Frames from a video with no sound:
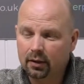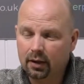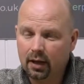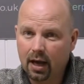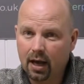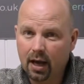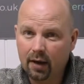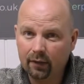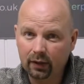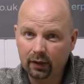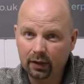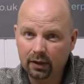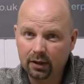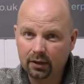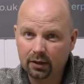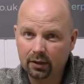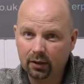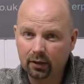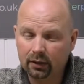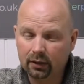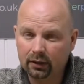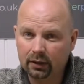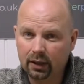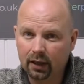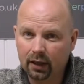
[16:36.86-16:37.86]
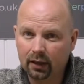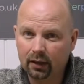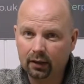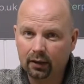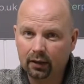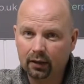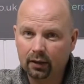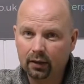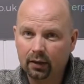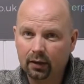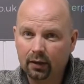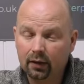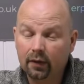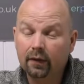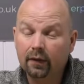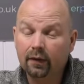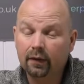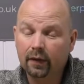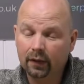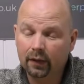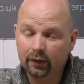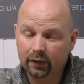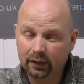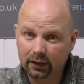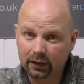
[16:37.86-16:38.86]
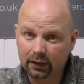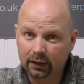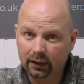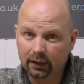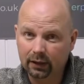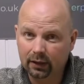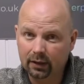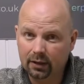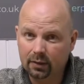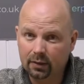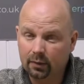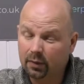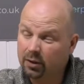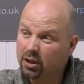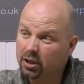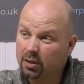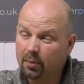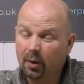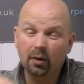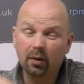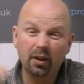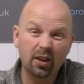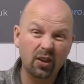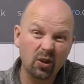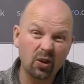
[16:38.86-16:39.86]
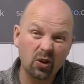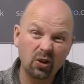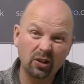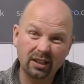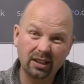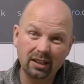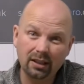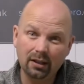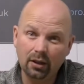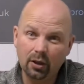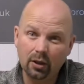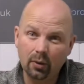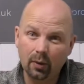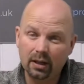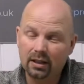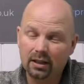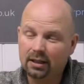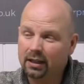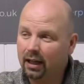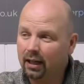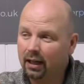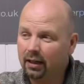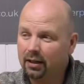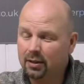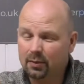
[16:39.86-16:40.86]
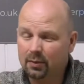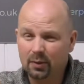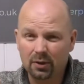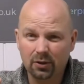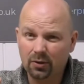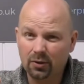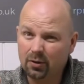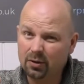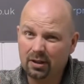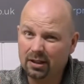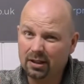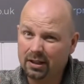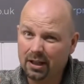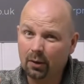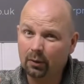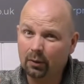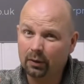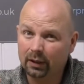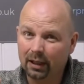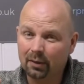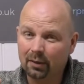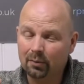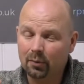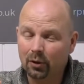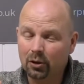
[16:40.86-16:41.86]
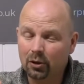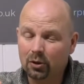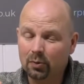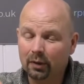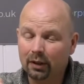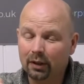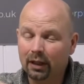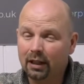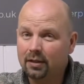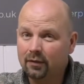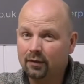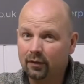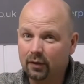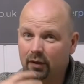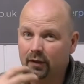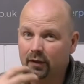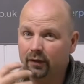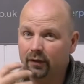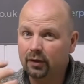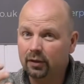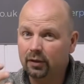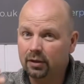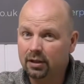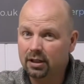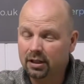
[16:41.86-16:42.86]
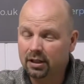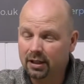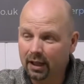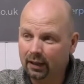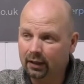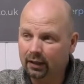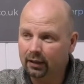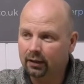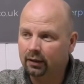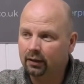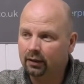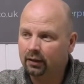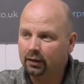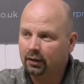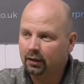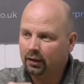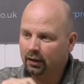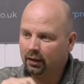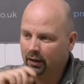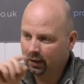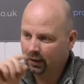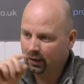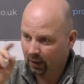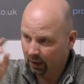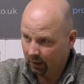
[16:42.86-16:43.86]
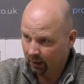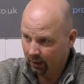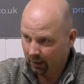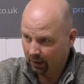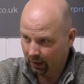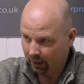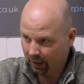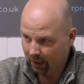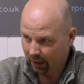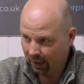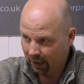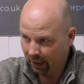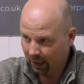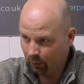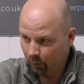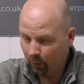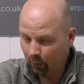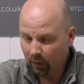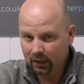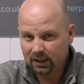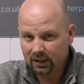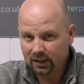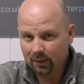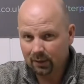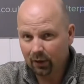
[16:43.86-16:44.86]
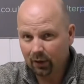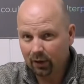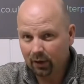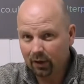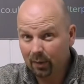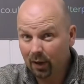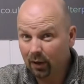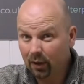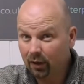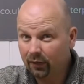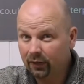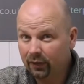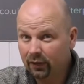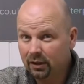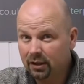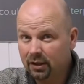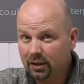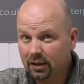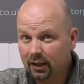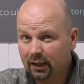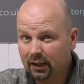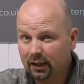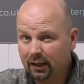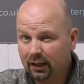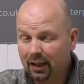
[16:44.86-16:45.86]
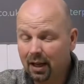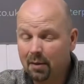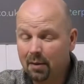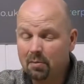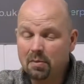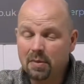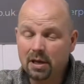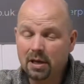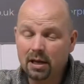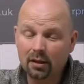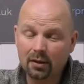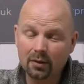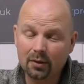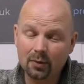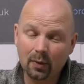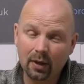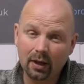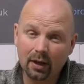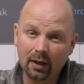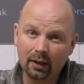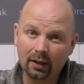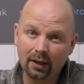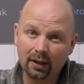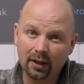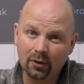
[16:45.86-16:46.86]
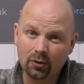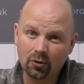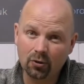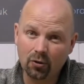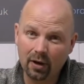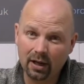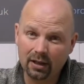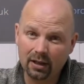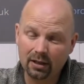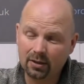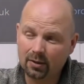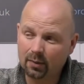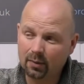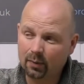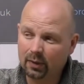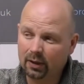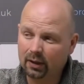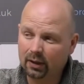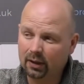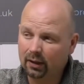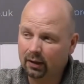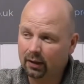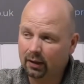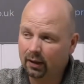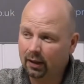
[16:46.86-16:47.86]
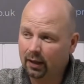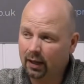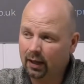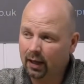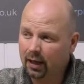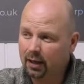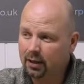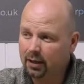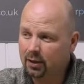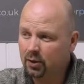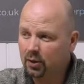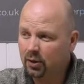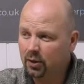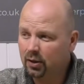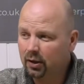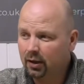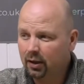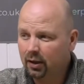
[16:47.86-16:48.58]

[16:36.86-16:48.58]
heavily stocked tank 50 litres, which is about 13 US gallons, which doesn't sound like much, but that's for a full cycle. And whilst I'm on about a full cycle, I may as well address something that has